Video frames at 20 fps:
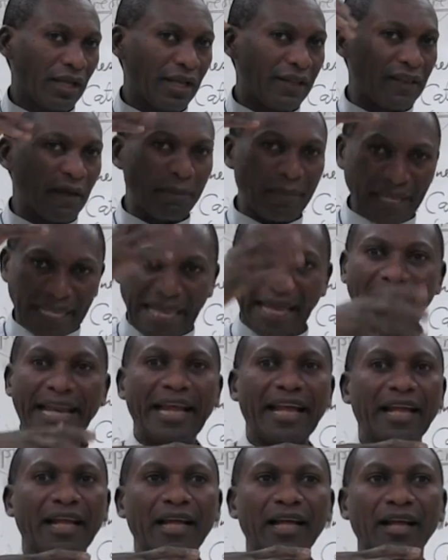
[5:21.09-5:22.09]
In the
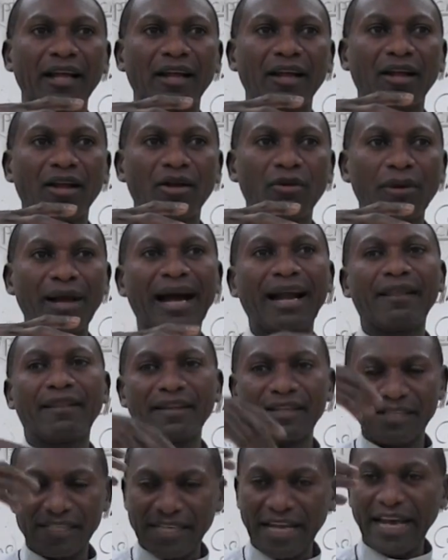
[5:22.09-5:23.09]
beginning, we
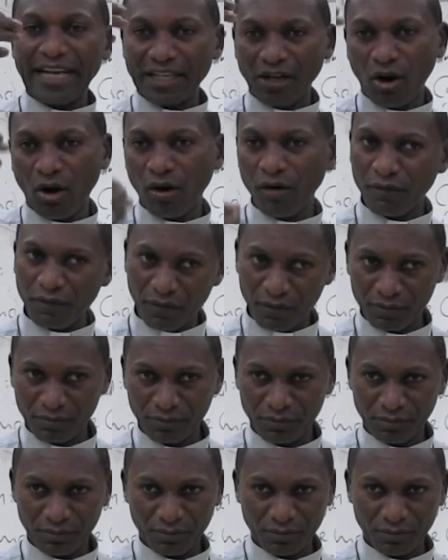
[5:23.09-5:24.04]
had the state of?